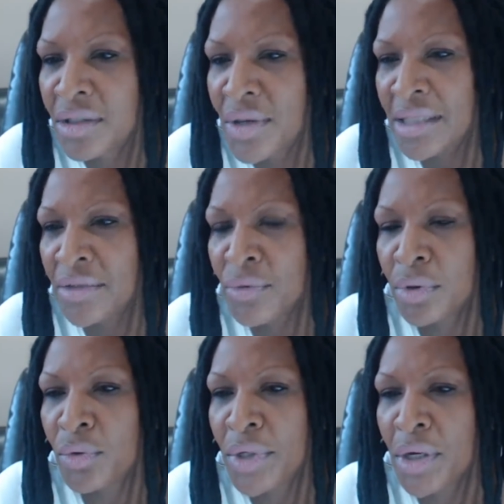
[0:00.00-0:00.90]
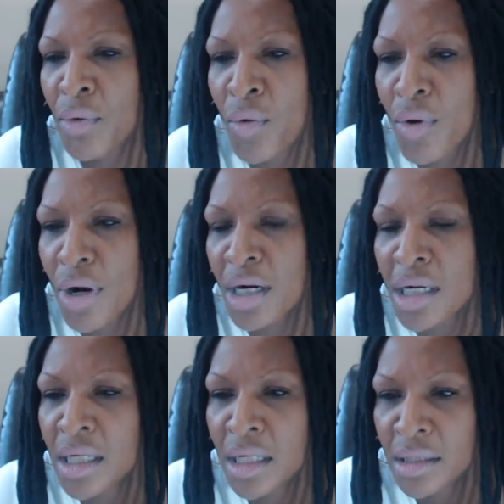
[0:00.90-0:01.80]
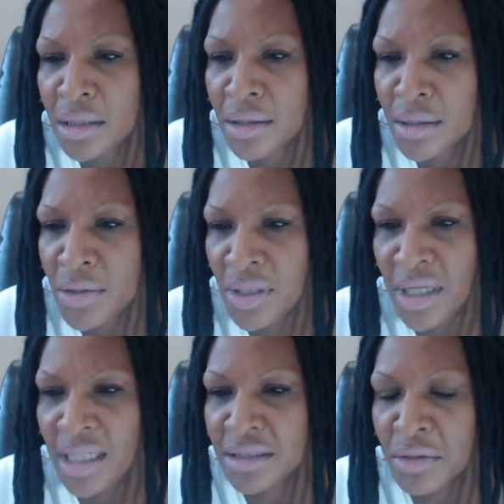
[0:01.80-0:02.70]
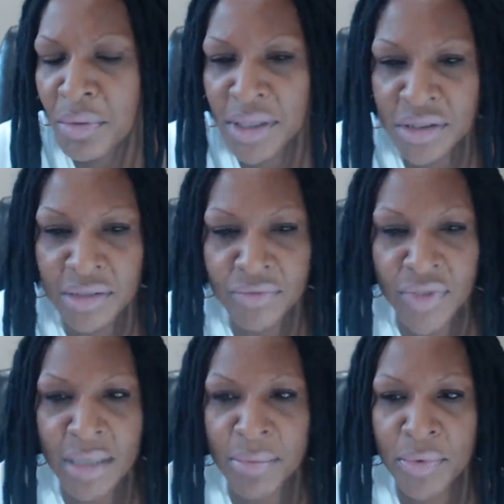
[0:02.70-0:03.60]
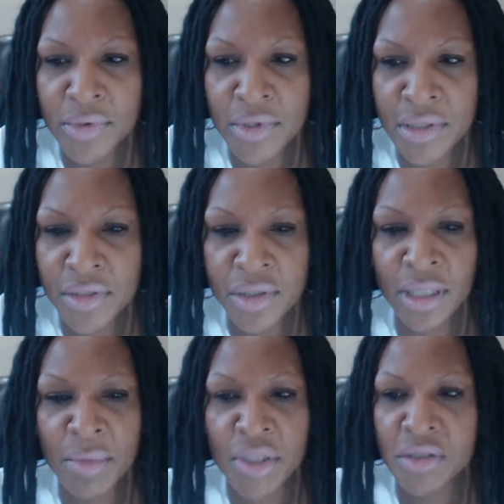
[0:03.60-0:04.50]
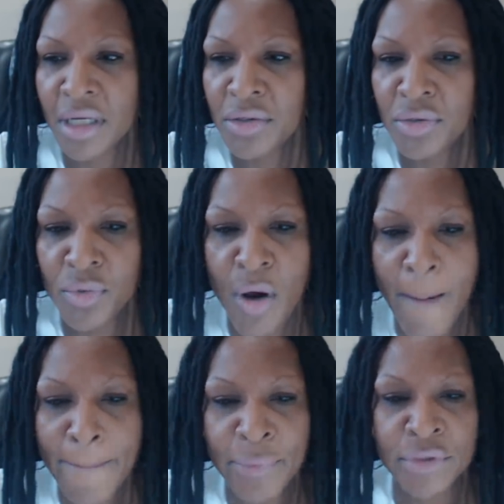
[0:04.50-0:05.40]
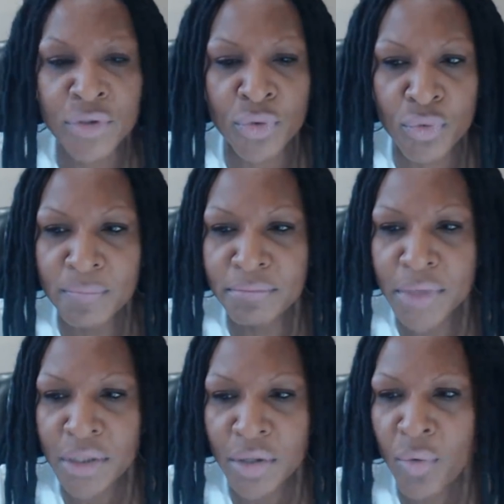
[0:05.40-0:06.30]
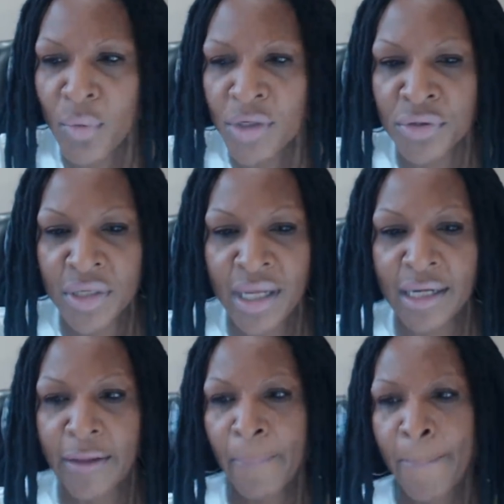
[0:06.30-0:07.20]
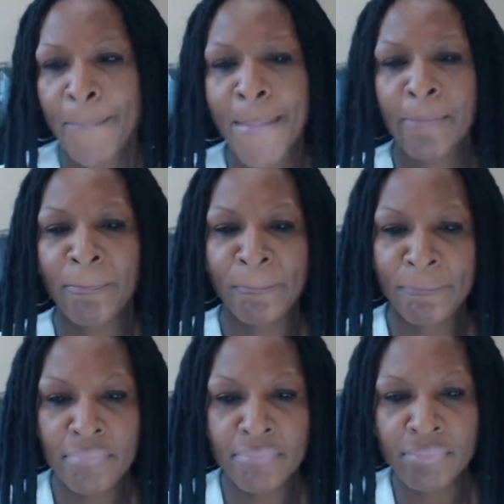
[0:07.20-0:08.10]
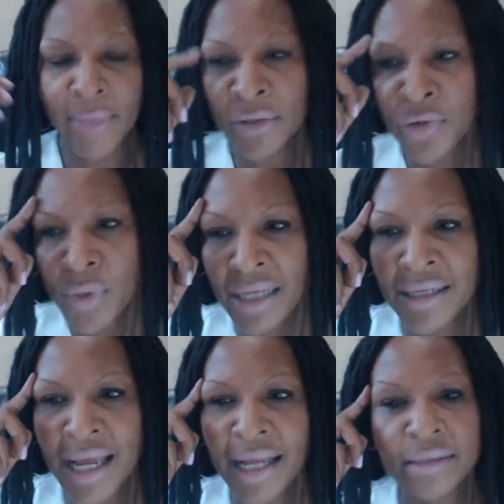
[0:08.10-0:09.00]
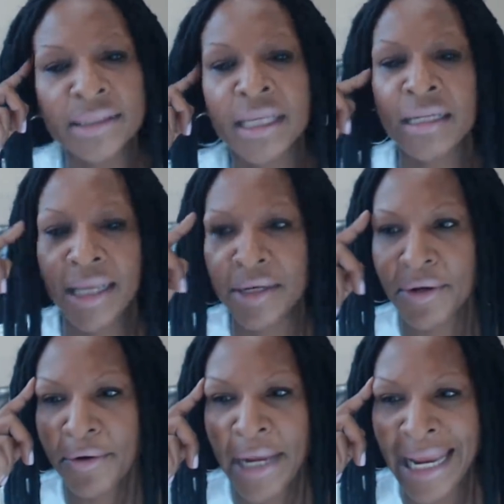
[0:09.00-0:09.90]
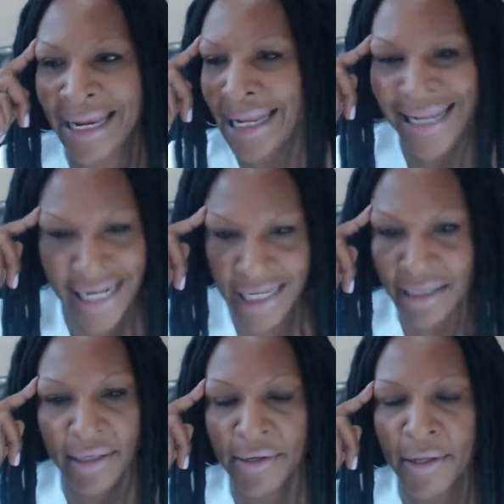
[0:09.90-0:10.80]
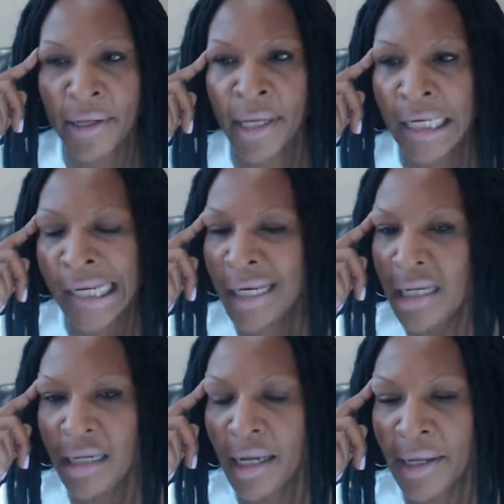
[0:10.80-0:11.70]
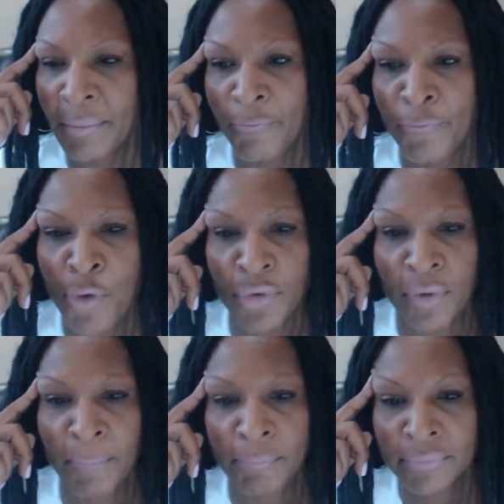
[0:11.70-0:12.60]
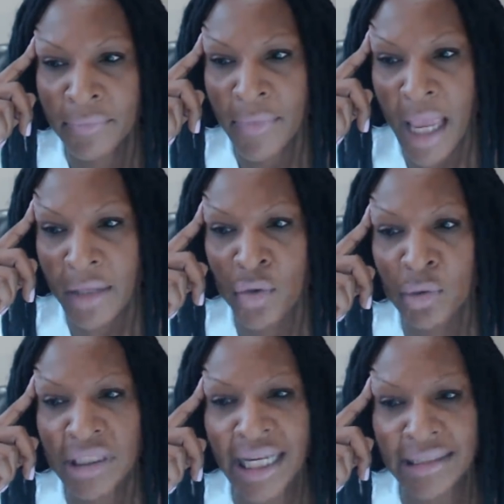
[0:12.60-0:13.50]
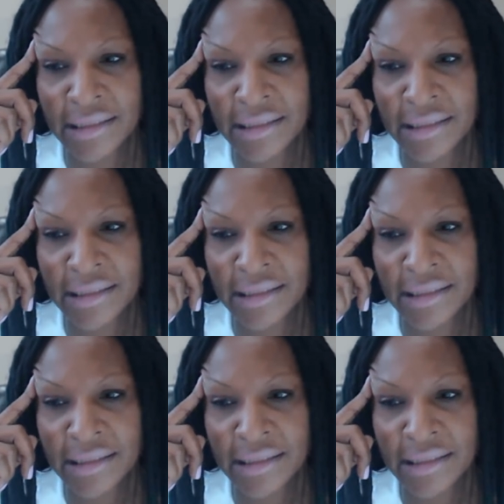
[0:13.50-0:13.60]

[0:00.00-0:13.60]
You had the wrong lawyer, or you didn't ask the question, right? Because let me just tell you, you are presumed to know what you're signing. You cannot say later in any forum that you signed